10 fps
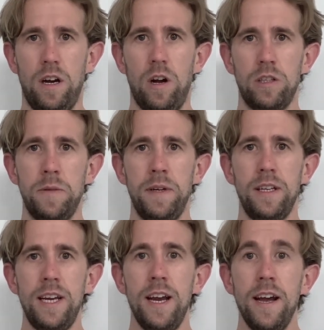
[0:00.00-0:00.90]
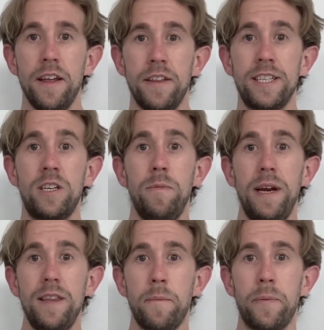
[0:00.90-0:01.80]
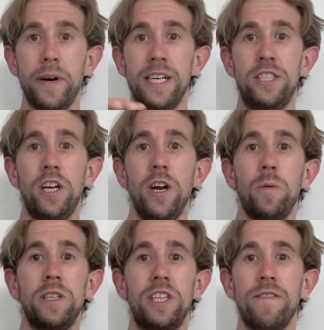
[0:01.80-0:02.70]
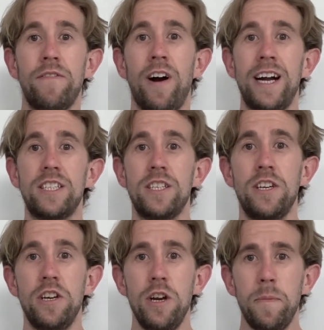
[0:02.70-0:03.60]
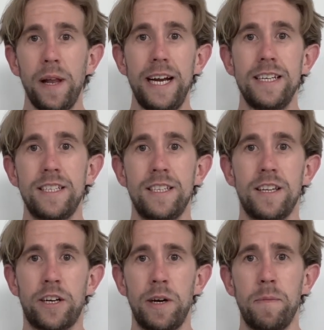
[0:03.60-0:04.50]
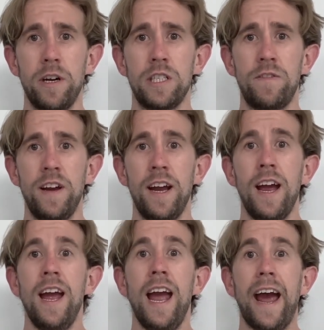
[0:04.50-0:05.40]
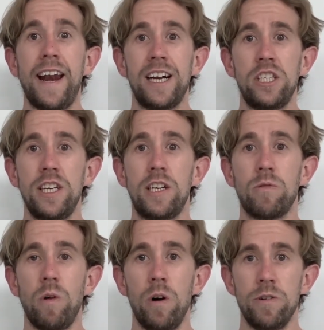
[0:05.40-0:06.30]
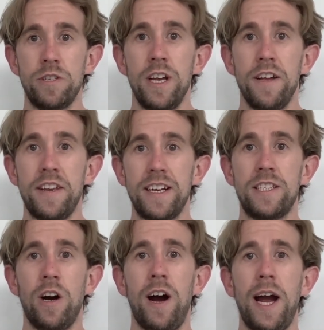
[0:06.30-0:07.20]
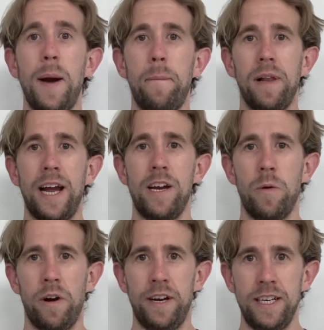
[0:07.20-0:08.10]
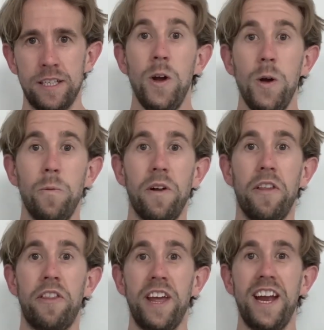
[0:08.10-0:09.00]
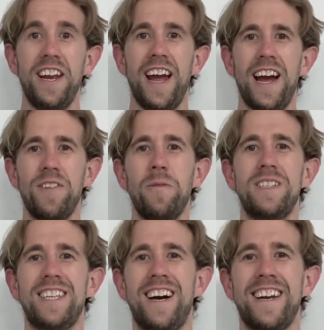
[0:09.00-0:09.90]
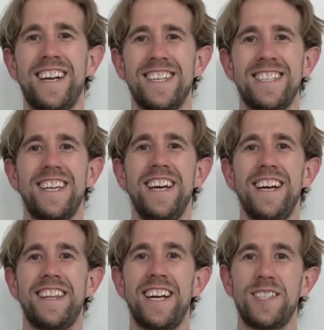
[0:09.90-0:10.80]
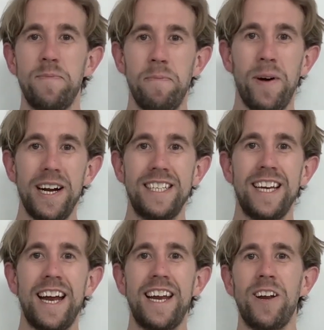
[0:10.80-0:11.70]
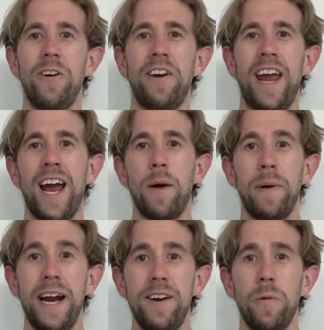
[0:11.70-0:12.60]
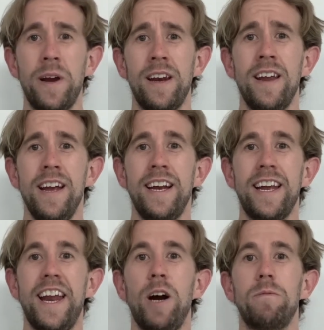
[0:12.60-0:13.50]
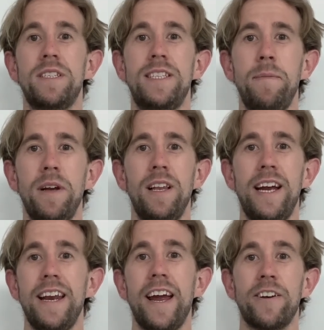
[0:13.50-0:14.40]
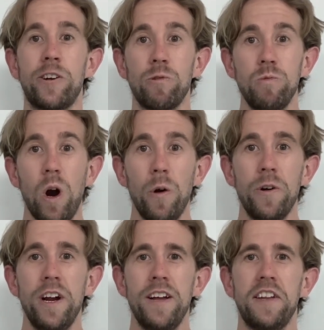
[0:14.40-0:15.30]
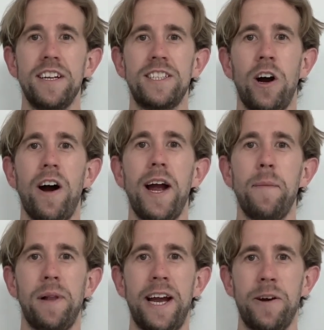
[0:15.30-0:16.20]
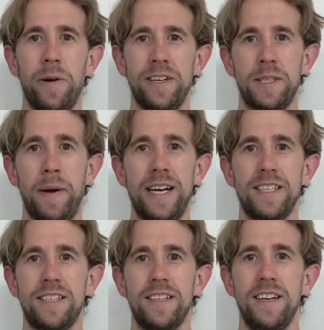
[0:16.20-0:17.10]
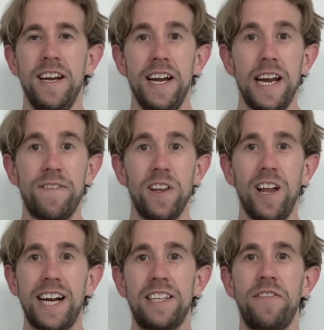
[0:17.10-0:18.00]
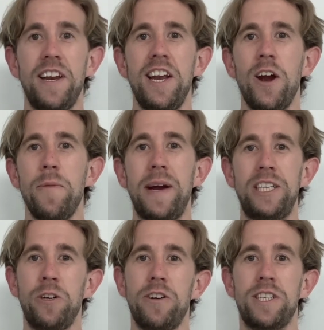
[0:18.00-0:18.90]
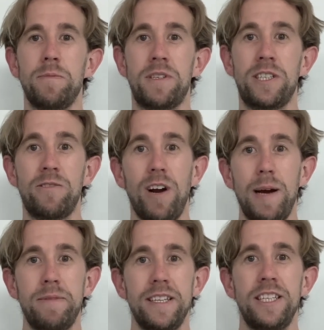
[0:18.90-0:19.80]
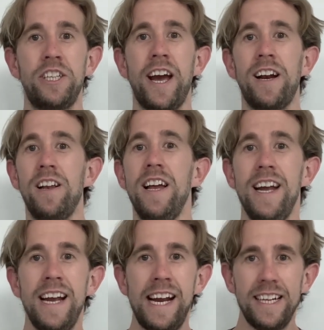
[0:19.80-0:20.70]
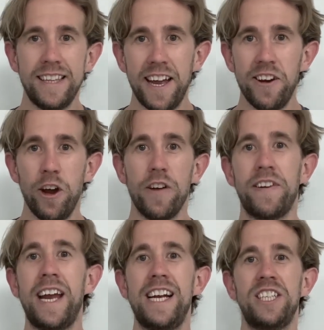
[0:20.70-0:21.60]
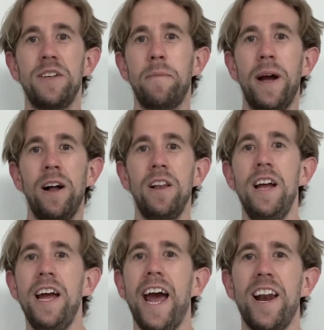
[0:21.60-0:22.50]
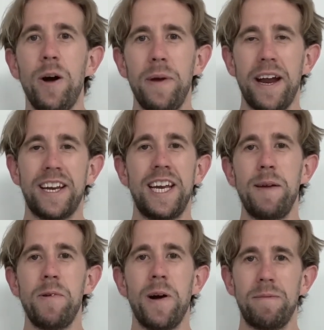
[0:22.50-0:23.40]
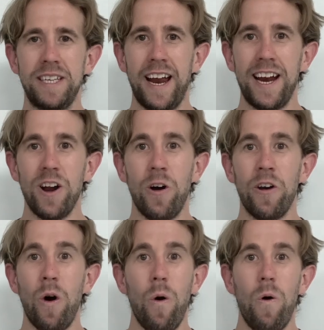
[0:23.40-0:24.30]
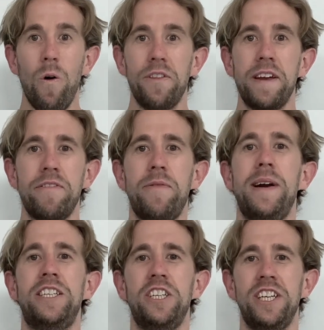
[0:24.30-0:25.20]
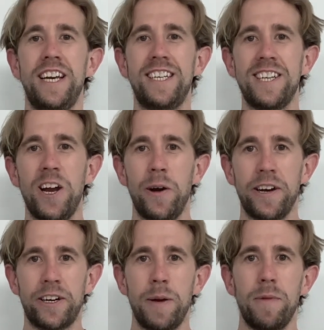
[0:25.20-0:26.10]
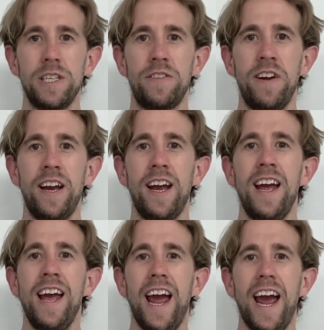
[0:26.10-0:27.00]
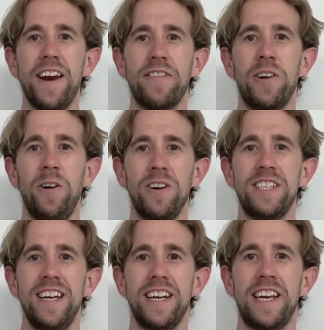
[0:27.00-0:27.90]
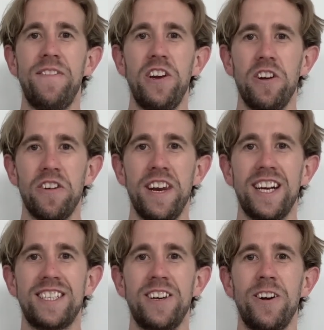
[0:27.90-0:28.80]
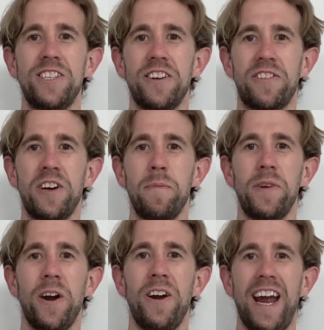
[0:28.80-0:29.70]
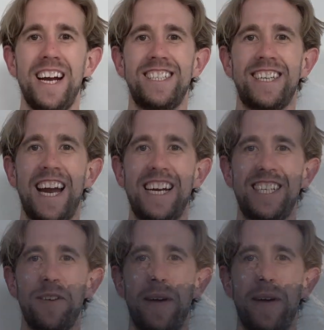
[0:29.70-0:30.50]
Ultimately, this could be the bridge which invites new players to the crypto sphere and actually grows the entire play-to-earn industry. Well, there you have it, Wizardians. That's my take on how pay-to-win can help stimulate and grow the entire play-to-earn space. If you liked the video, make sure to subscribe to the channel, hit that notification bell, and I'll be able to keep you up to date on all the information you need to know in the crypto sphere, and of course, give you your next dose of crypto education